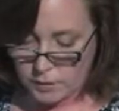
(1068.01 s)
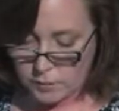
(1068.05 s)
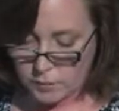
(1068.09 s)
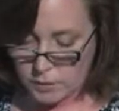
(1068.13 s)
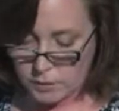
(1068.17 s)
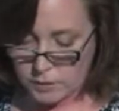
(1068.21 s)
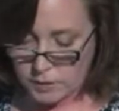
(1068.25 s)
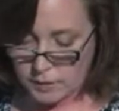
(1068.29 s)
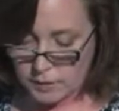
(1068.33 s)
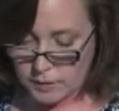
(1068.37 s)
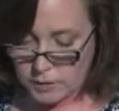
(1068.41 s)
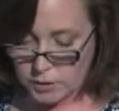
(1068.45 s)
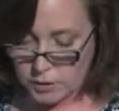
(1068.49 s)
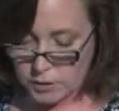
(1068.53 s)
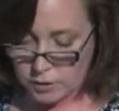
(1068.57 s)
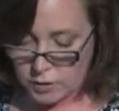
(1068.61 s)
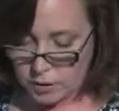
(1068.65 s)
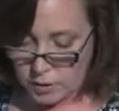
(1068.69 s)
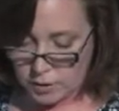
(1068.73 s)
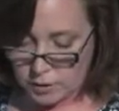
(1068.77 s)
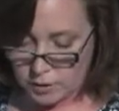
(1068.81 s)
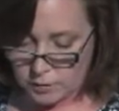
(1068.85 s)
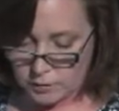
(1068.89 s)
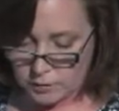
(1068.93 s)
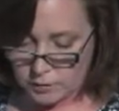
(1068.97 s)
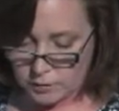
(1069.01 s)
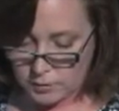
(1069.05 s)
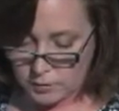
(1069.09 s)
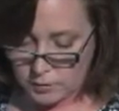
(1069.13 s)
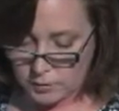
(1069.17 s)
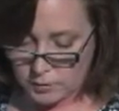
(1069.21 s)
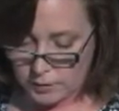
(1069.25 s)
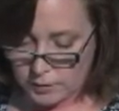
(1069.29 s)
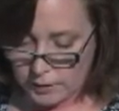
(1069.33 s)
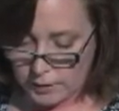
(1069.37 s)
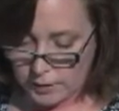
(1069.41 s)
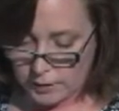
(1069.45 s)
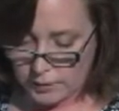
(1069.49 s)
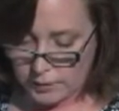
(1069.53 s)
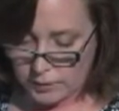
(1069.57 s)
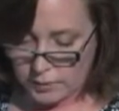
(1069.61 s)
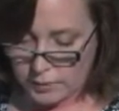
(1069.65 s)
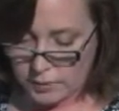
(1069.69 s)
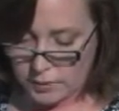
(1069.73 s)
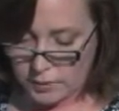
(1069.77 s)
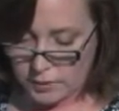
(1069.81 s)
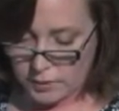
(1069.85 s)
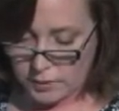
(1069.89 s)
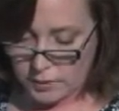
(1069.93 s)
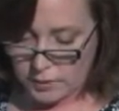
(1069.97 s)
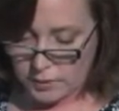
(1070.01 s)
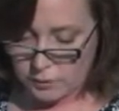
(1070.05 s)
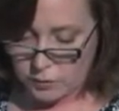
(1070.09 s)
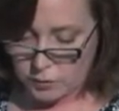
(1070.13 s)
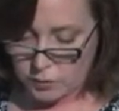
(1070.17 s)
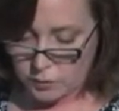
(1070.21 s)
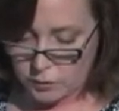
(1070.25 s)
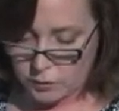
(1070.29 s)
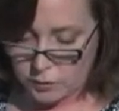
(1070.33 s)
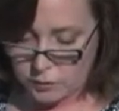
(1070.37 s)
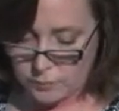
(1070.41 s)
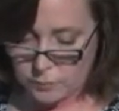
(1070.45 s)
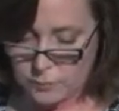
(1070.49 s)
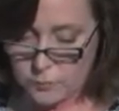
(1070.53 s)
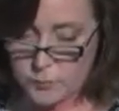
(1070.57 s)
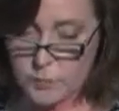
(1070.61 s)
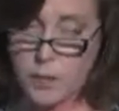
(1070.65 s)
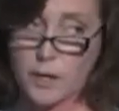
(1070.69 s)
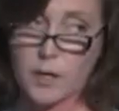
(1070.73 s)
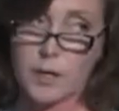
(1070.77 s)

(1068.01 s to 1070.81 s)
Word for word: Miz Leach called together a distinguished group